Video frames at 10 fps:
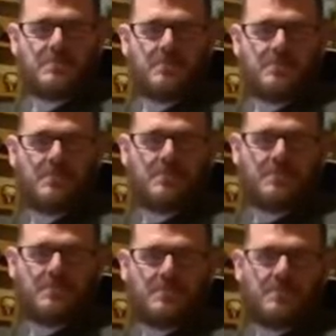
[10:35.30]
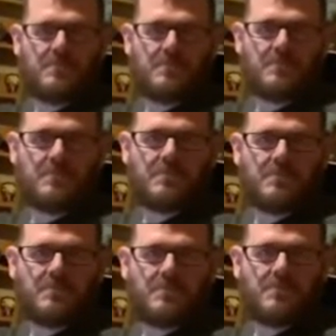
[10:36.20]

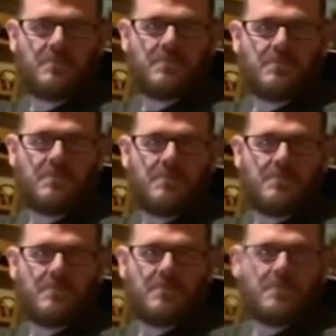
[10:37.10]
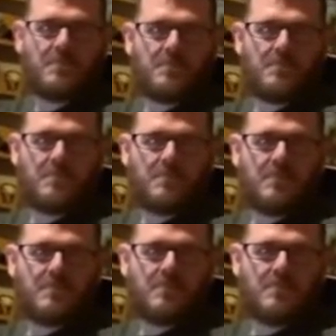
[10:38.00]

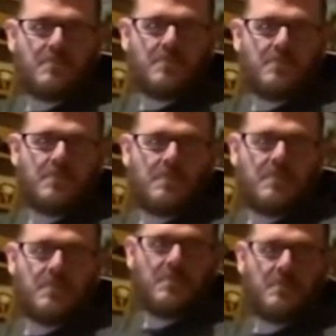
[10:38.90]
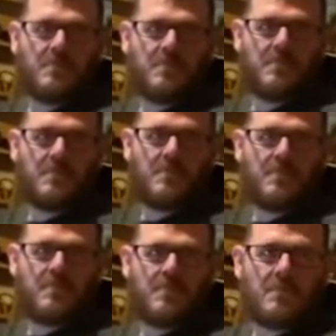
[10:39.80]

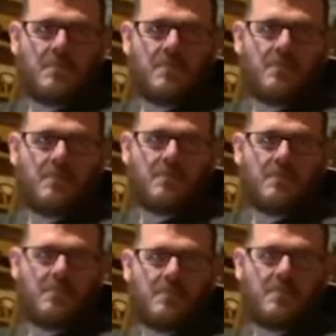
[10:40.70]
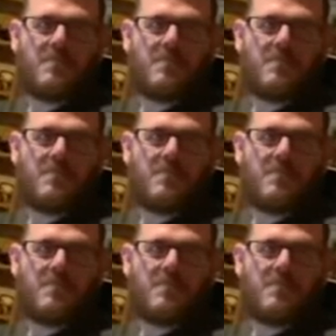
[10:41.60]
(silent)